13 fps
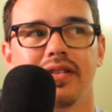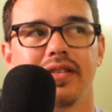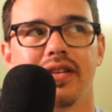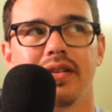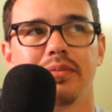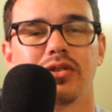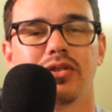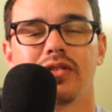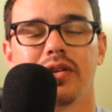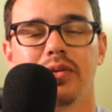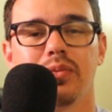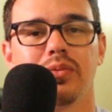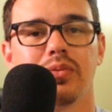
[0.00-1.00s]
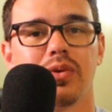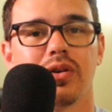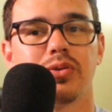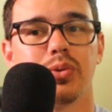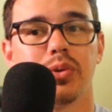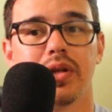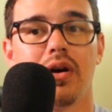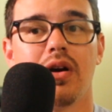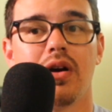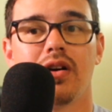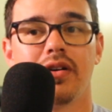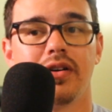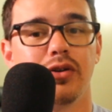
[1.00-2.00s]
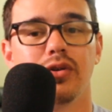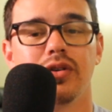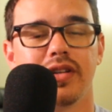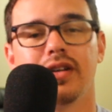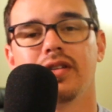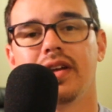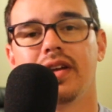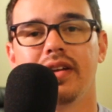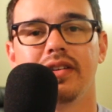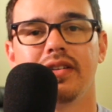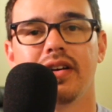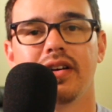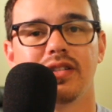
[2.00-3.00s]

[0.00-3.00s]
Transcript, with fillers: I'm sure he works really hard. You can tell that he does